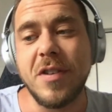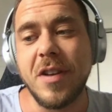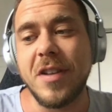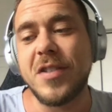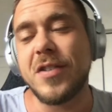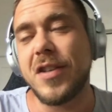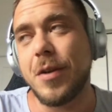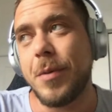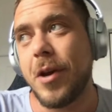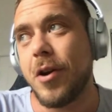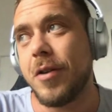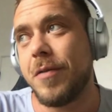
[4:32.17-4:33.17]
and this is going to
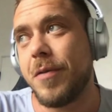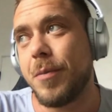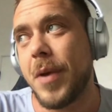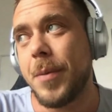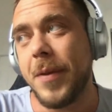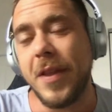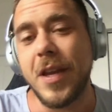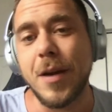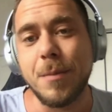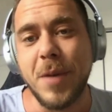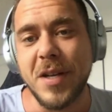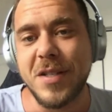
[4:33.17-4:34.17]
be hard for maybe the
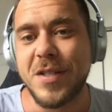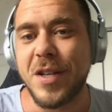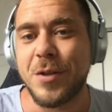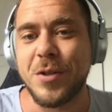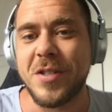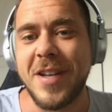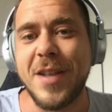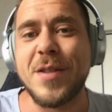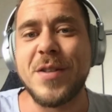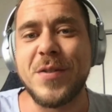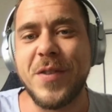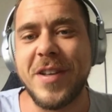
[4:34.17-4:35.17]
young bucks to
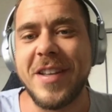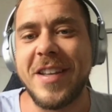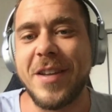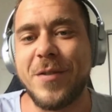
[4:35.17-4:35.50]
understand this feeling.